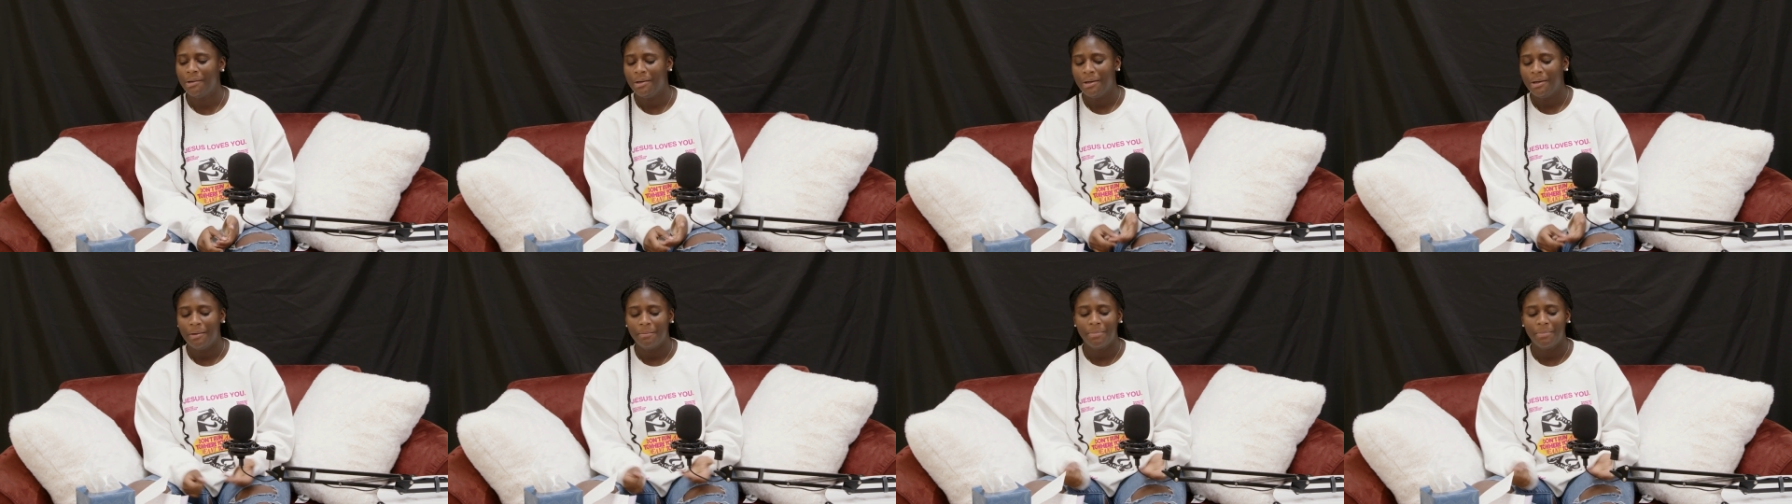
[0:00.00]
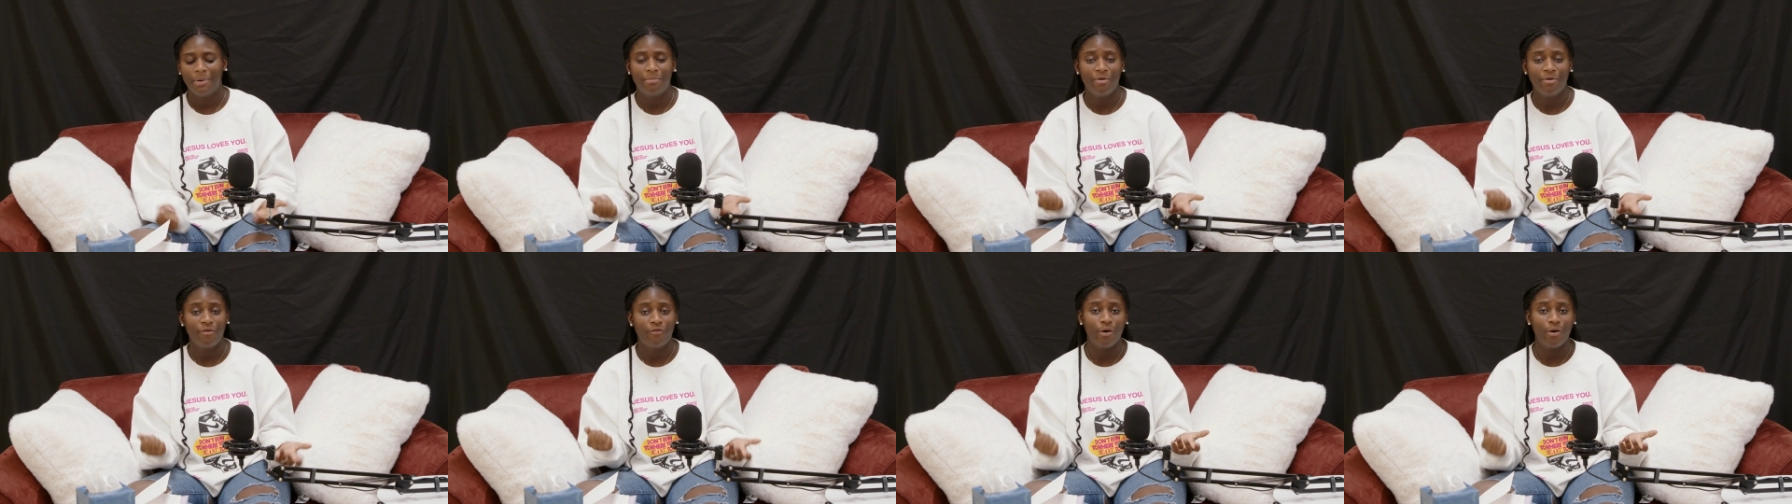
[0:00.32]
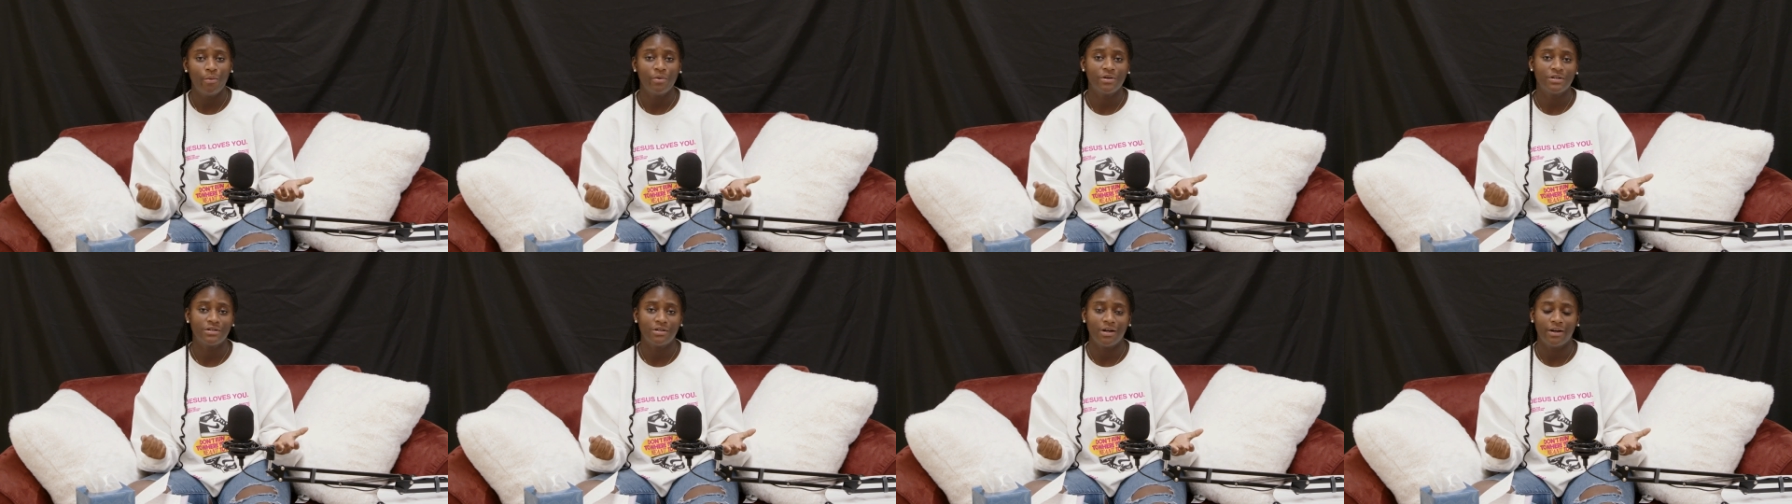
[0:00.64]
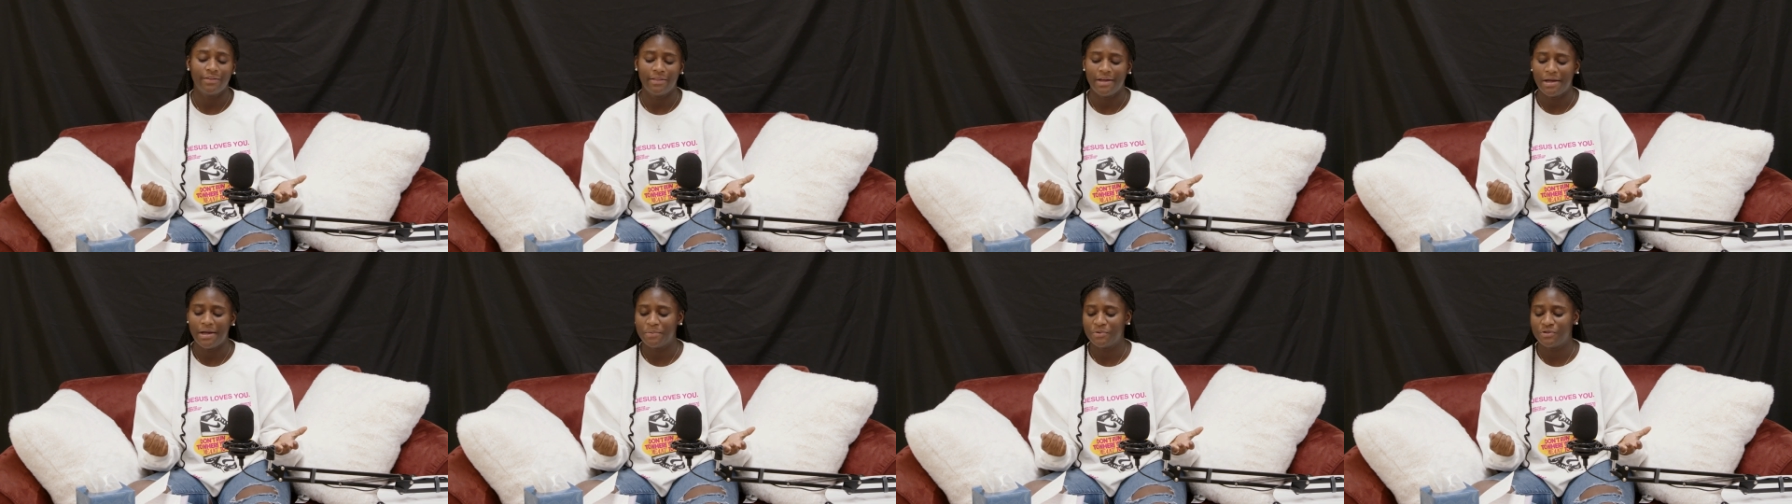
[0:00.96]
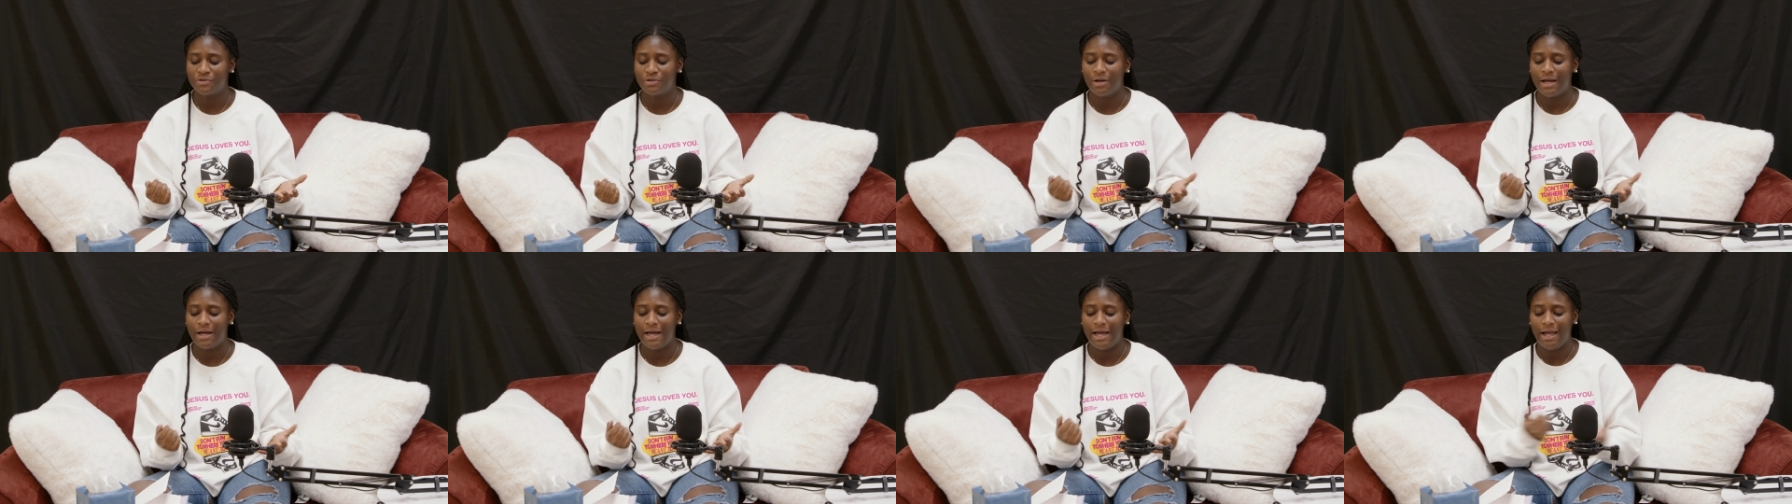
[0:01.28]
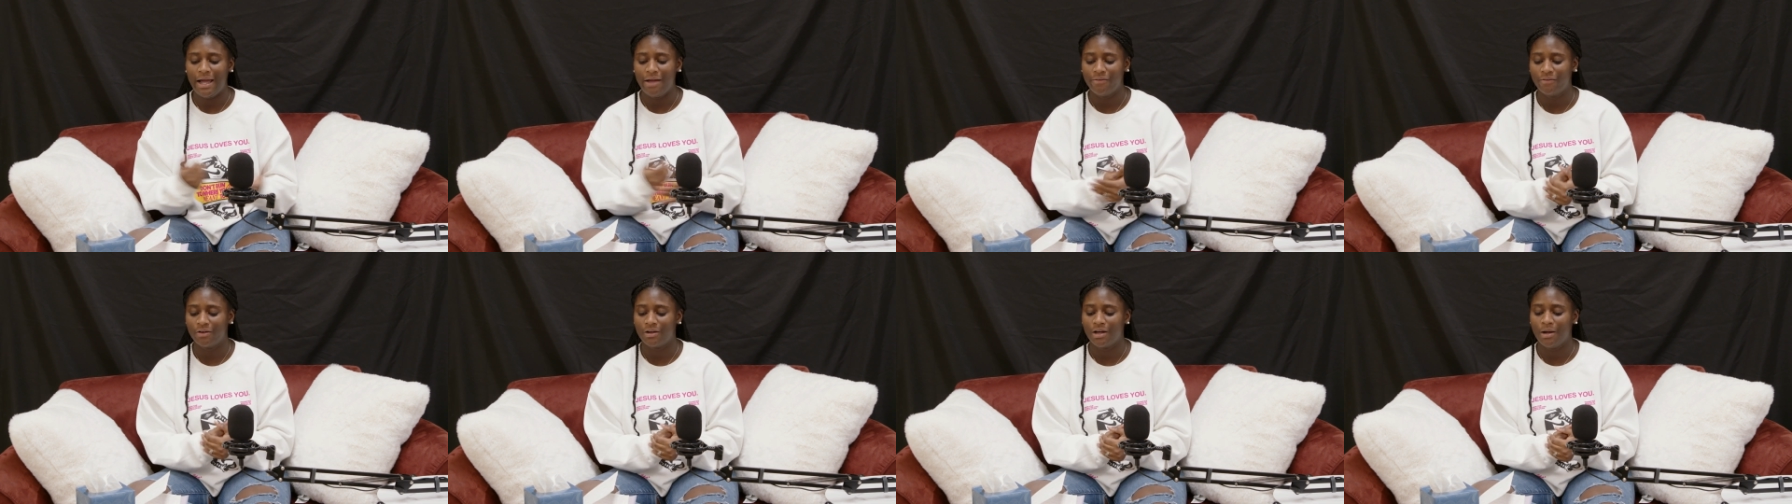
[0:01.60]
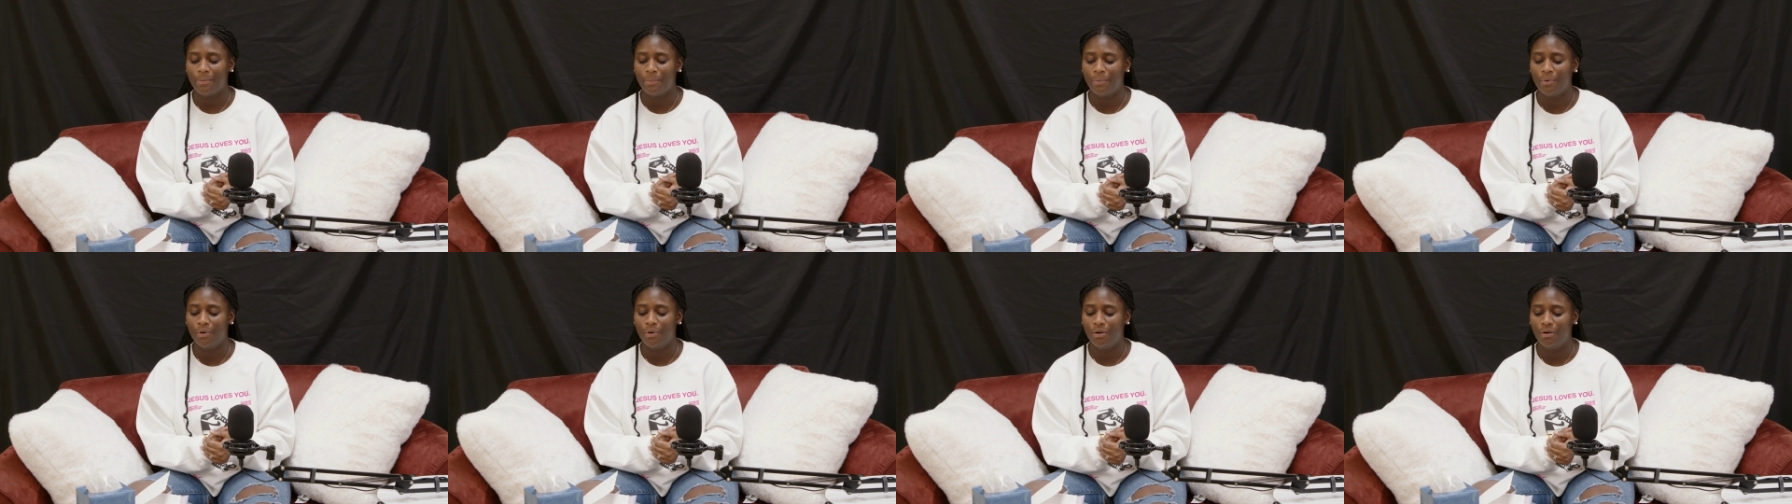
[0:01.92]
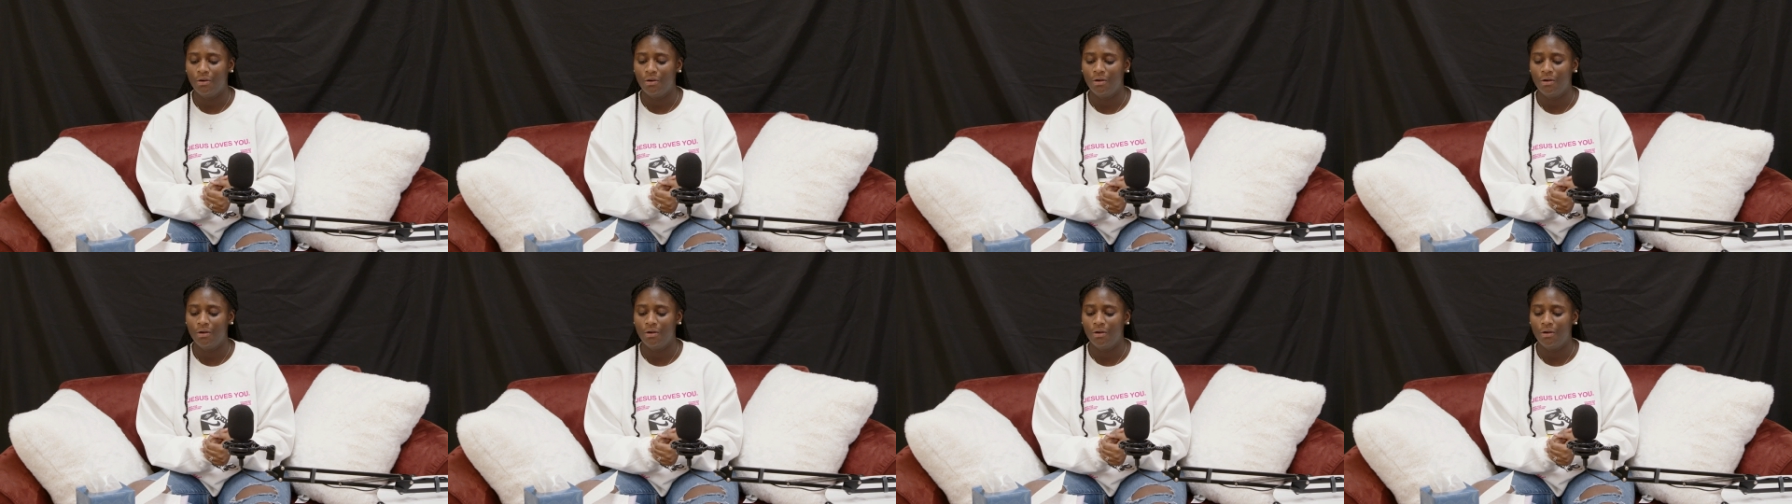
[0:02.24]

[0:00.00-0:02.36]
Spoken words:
But before we start the episode, I have a couple